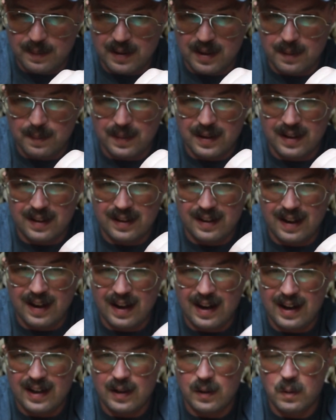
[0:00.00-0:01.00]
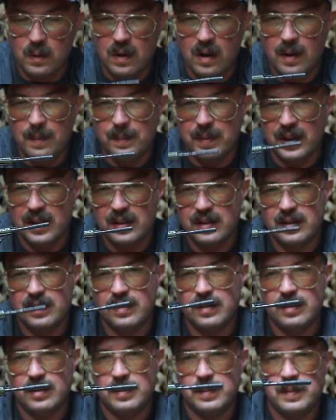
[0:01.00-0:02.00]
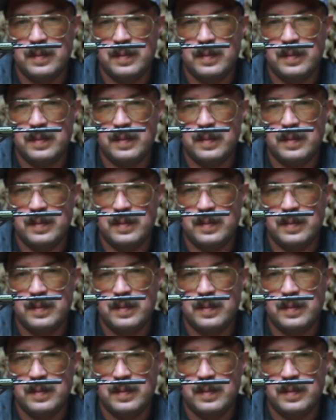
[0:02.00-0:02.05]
be a bit cattywampus.